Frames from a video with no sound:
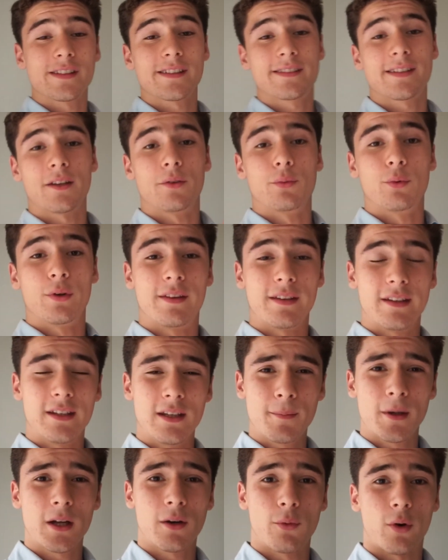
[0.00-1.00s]
as I said, with
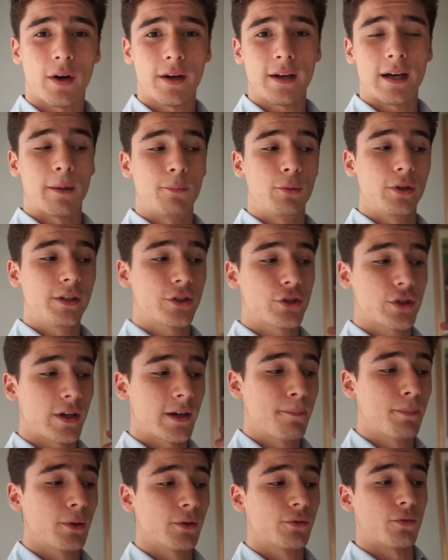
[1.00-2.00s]
email 1, I'm really trying
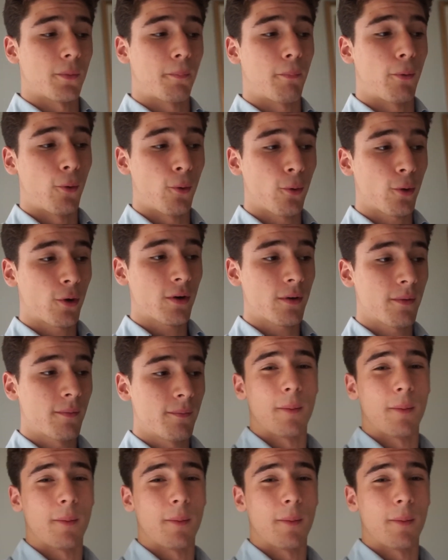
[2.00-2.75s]
to build rapport.